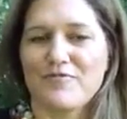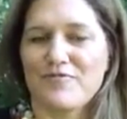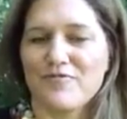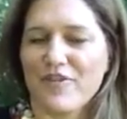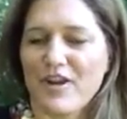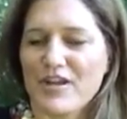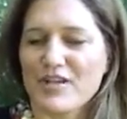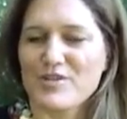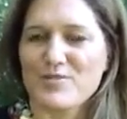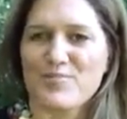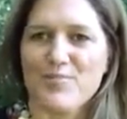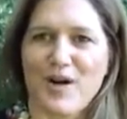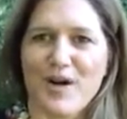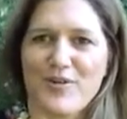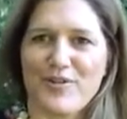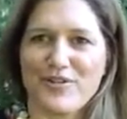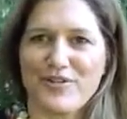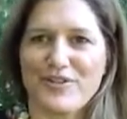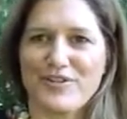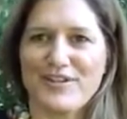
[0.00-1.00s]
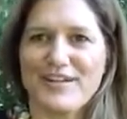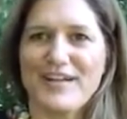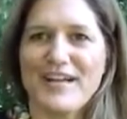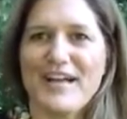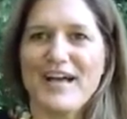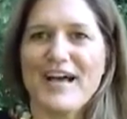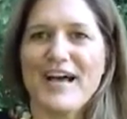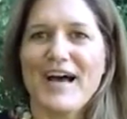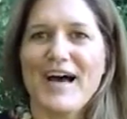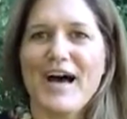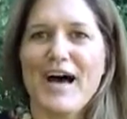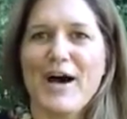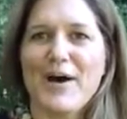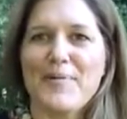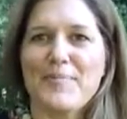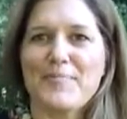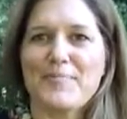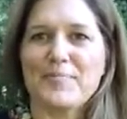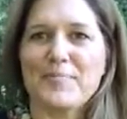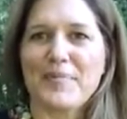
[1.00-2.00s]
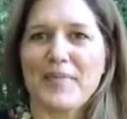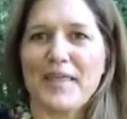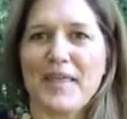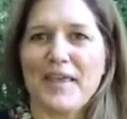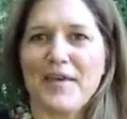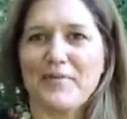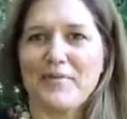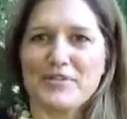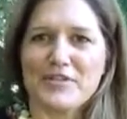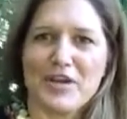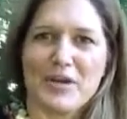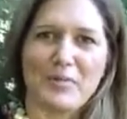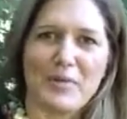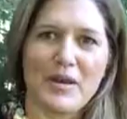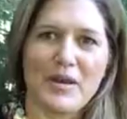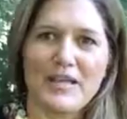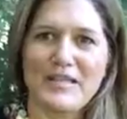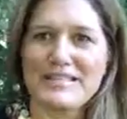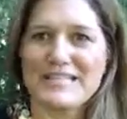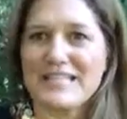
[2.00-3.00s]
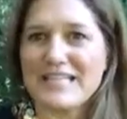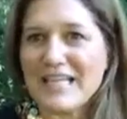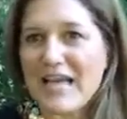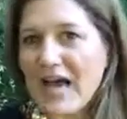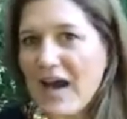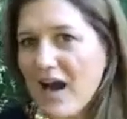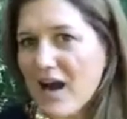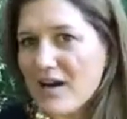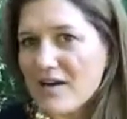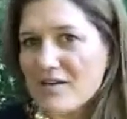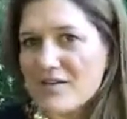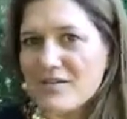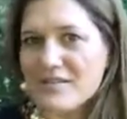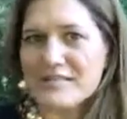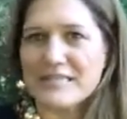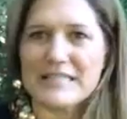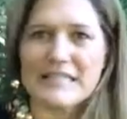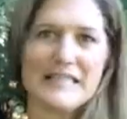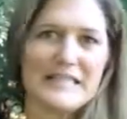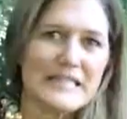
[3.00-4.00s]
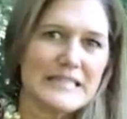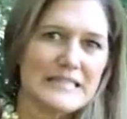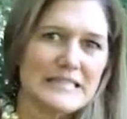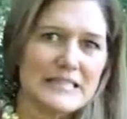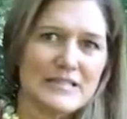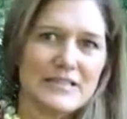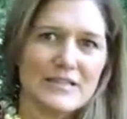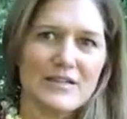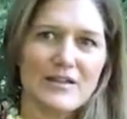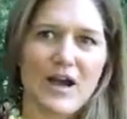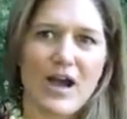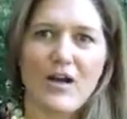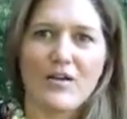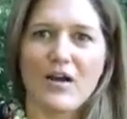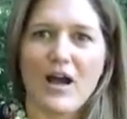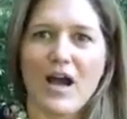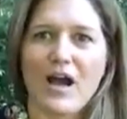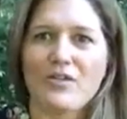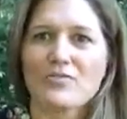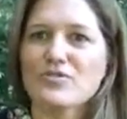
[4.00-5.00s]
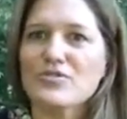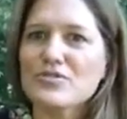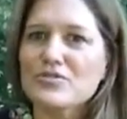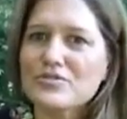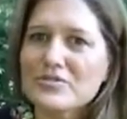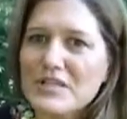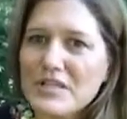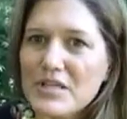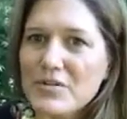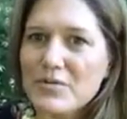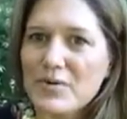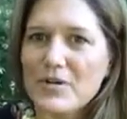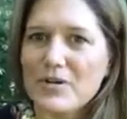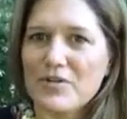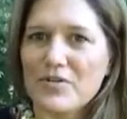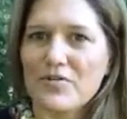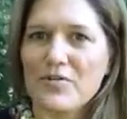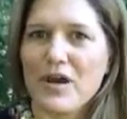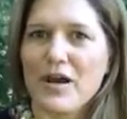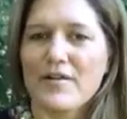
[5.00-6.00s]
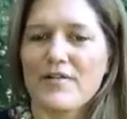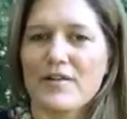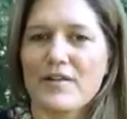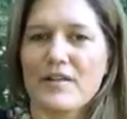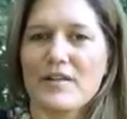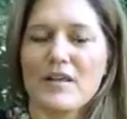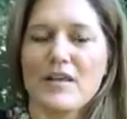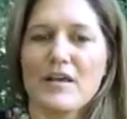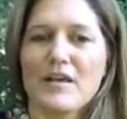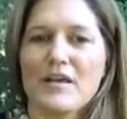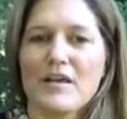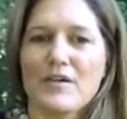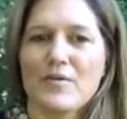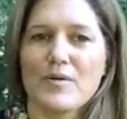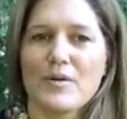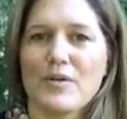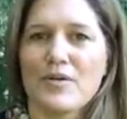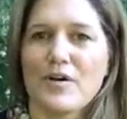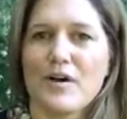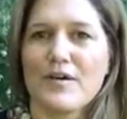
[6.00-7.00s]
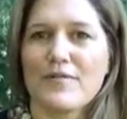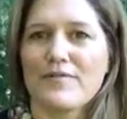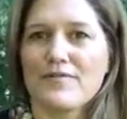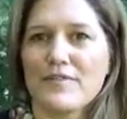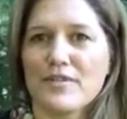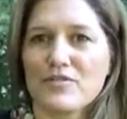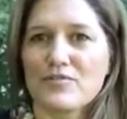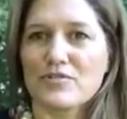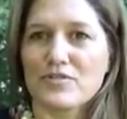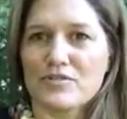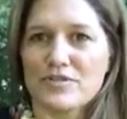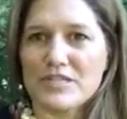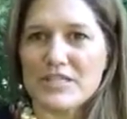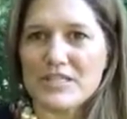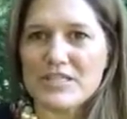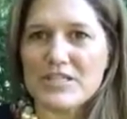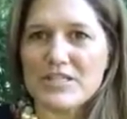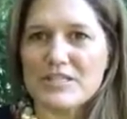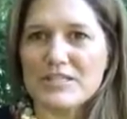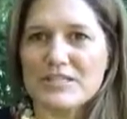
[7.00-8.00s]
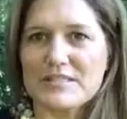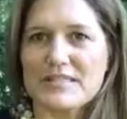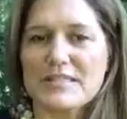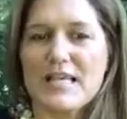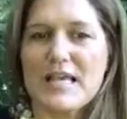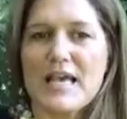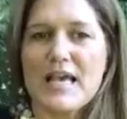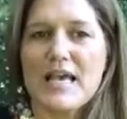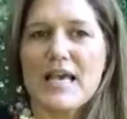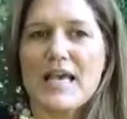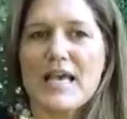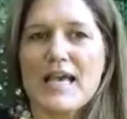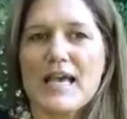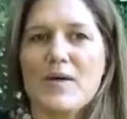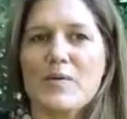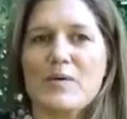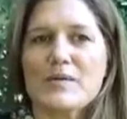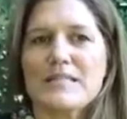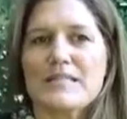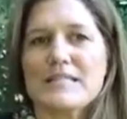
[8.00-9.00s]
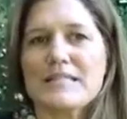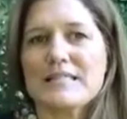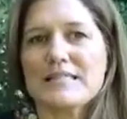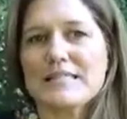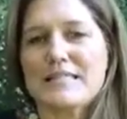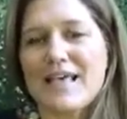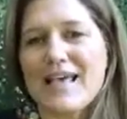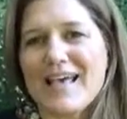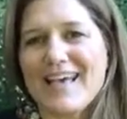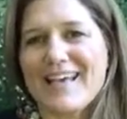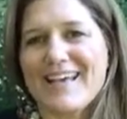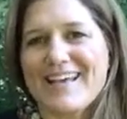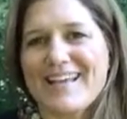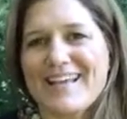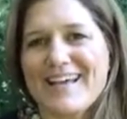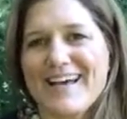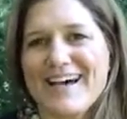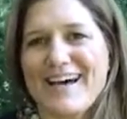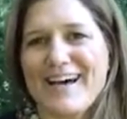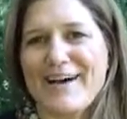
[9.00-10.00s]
fresh powder. And we're talking about, is it harder, is it easier? How do you ski when you have those conditions? And what she said